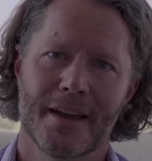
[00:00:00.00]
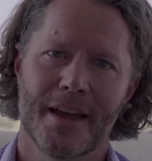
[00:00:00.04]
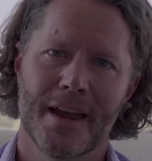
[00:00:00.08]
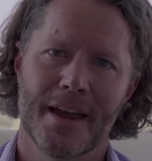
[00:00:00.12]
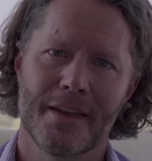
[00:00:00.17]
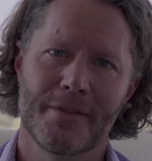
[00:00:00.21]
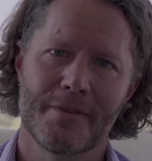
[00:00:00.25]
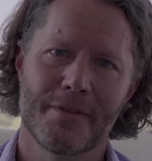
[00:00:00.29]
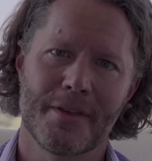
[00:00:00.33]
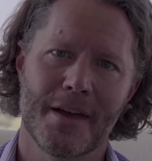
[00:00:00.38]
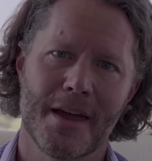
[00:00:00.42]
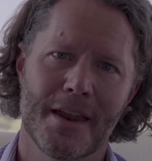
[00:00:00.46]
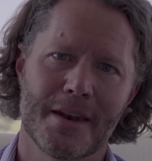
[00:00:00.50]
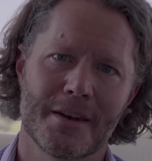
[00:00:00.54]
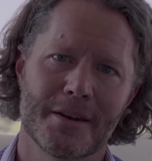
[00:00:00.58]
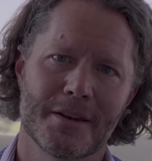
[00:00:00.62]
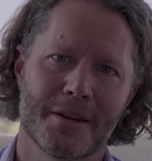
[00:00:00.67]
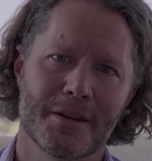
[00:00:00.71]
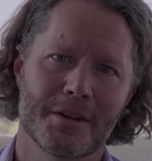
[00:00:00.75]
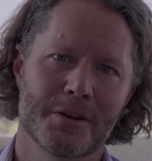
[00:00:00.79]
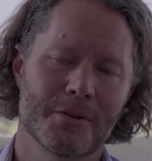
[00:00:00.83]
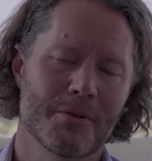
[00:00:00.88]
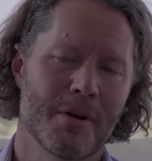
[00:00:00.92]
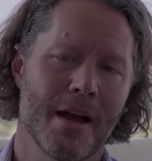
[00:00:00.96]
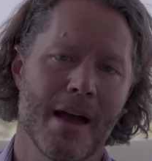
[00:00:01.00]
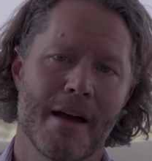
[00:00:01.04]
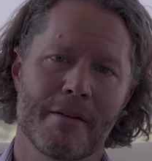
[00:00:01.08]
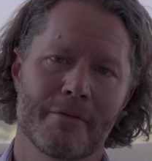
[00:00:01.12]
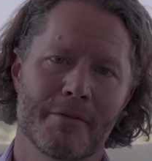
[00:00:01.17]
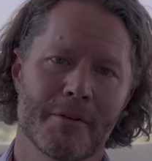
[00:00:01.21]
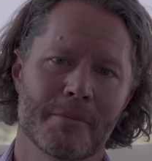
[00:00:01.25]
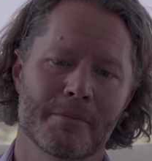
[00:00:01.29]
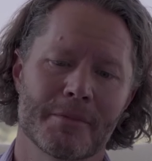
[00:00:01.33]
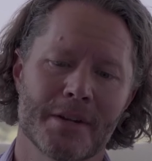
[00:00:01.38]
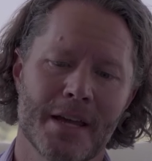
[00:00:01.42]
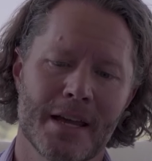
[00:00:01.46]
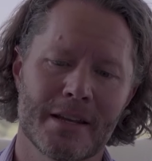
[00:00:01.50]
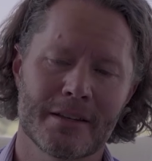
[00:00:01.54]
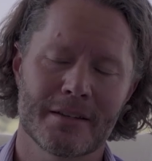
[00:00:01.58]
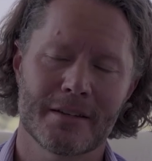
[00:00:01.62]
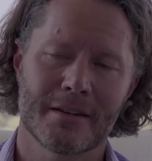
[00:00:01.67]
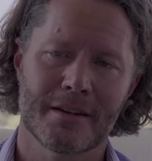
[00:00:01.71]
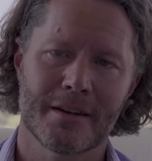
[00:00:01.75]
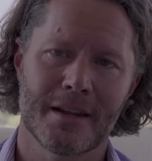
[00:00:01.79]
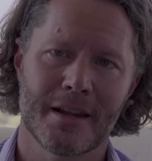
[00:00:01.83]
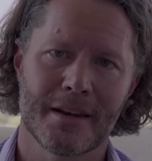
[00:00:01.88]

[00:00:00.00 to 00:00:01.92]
and then you have them tested.